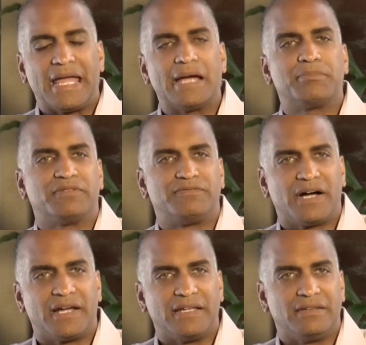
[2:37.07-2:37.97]

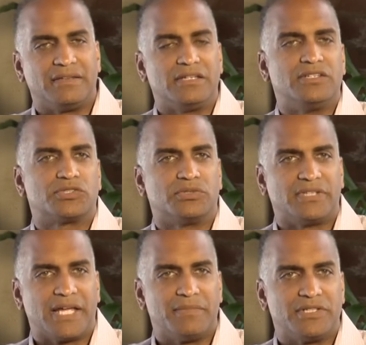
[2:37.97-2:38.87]
amplifying the initial
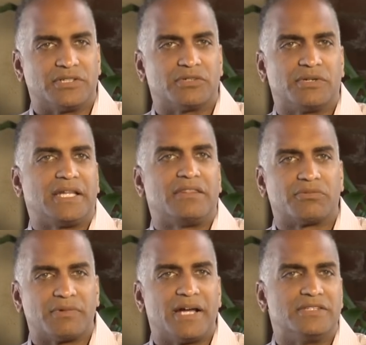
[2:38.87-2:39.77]
damage and creating
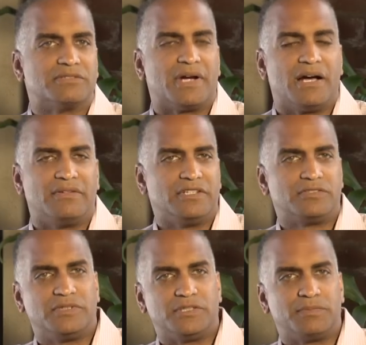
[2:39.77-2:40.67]
threads around
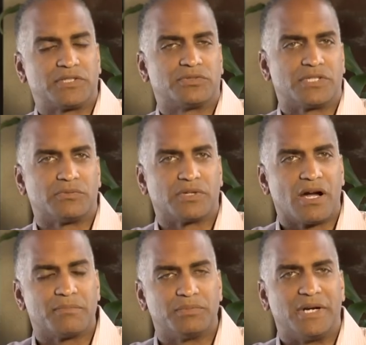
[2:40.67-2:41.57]
these pictures that we're
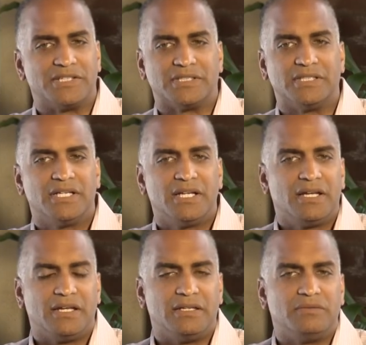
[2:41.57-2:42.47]
compromising.
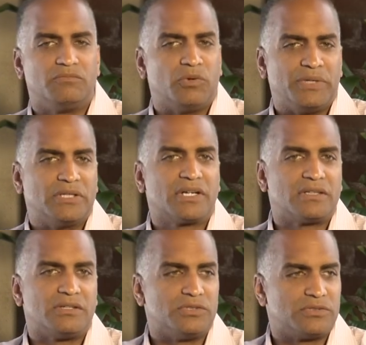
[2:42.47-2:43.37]
And when we look
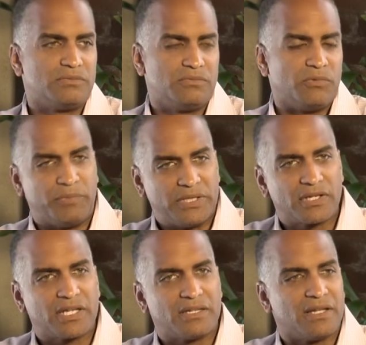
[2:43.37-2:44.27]

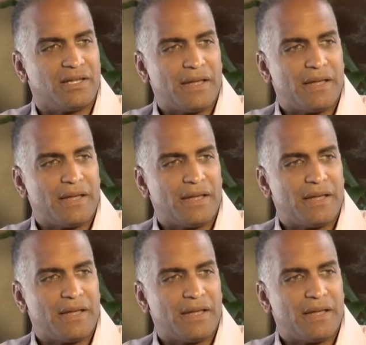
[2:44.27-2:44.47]
at